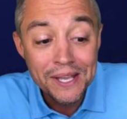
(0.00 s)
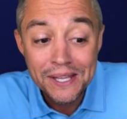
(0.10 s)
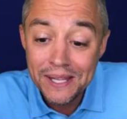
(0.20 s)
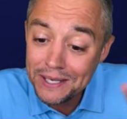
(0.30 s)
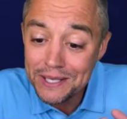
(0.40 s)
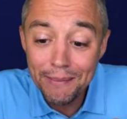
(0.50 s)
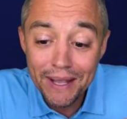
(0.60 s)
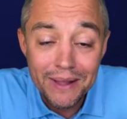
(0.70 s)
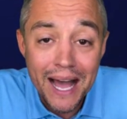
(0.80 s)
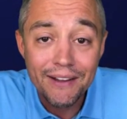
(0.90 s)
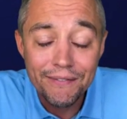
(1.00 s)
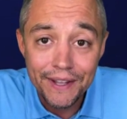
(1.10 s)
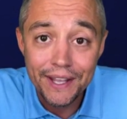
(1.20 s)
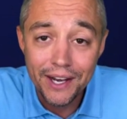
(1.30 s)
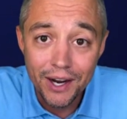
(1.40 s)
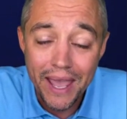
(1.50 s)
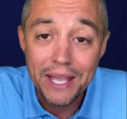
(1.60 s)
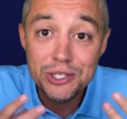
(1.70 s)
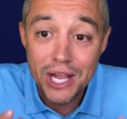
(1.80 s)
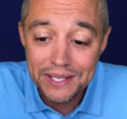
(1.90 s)
there's going to be a lot of, you know,
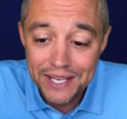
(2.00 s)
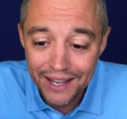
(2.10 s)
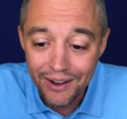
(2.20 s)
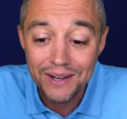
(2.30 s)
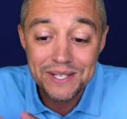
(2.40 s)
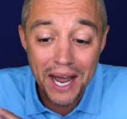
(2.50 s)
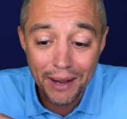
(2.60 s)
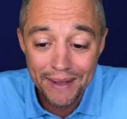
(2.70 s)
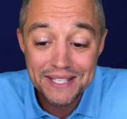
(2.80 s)
agentic autonomous